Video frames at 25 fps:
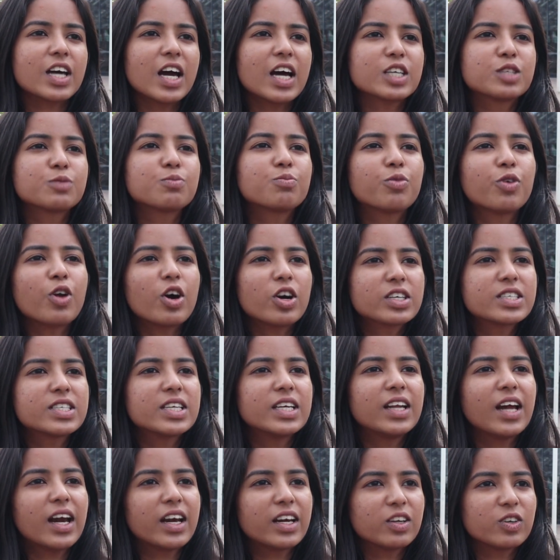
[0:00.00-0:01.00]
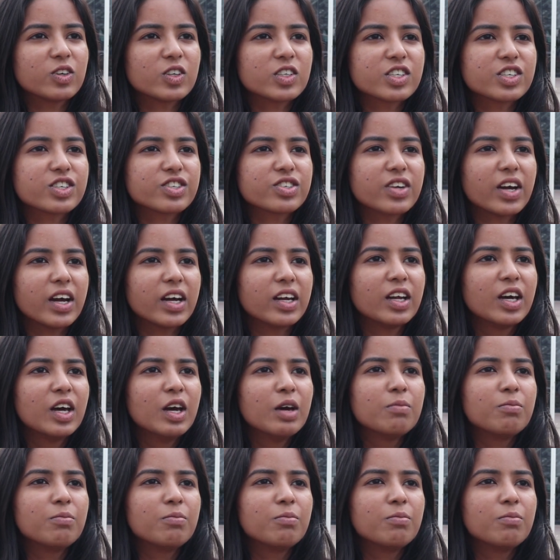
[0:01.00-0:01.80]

as proxy diagnosis, right?